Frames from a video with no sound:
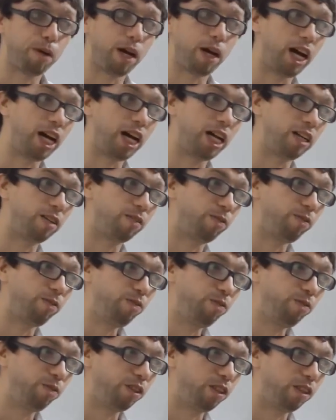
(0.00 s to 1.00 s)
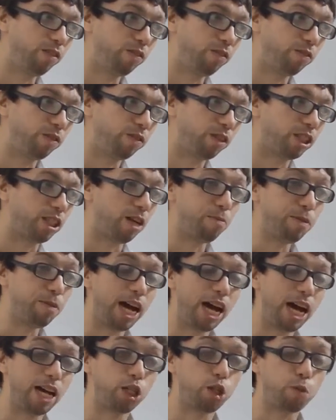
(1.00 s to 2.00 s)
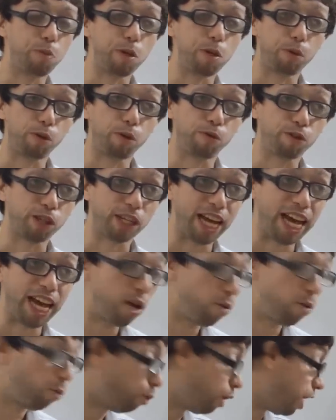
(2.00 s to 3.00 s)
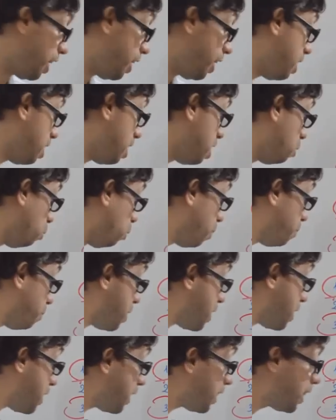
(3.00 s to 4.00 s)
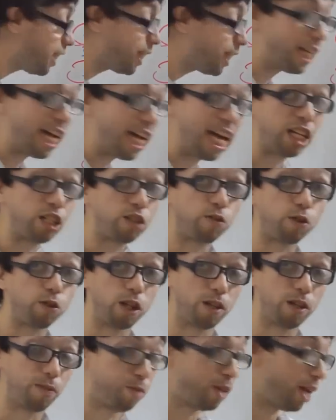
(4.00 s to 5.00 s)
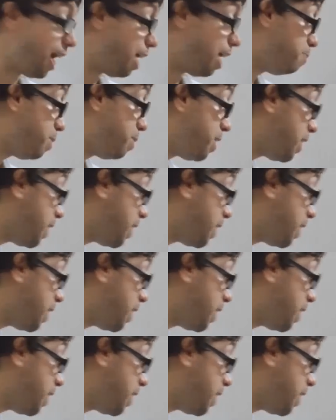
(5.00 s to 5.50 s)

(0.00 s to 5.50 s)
but sometimes people forget what PC stands for. And